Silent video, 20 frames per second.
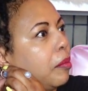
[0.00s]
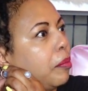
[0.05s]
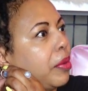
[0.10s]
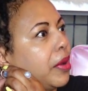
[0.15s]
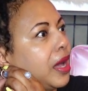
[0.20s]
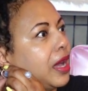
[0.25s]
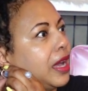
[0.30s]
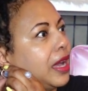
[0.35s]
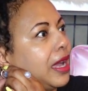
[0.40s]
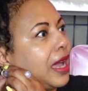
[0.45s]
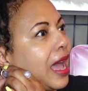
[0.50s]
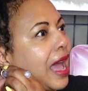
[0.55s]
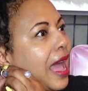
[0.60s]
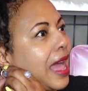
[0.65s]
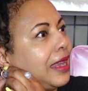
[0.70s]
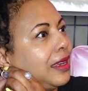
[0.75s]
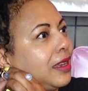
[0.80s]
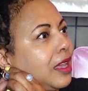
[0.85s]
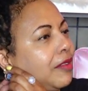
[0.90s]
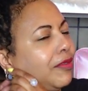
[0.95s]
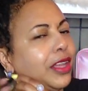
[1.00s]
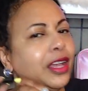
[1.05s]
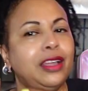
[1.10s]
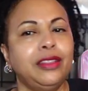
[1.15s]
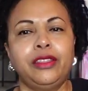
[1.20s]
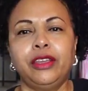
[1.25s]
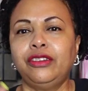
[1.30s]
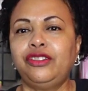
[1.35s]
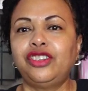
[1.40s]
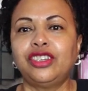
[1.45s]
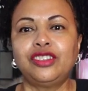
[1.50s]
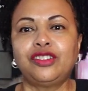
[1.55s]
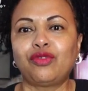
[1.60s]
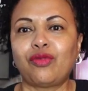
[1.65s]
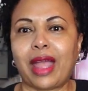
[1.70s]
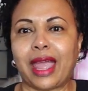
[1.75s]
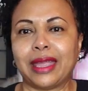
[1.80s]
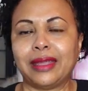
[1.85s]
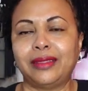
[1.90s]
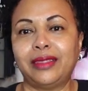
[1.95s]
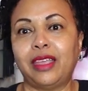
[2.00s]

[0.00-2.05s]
but I love, they're just right.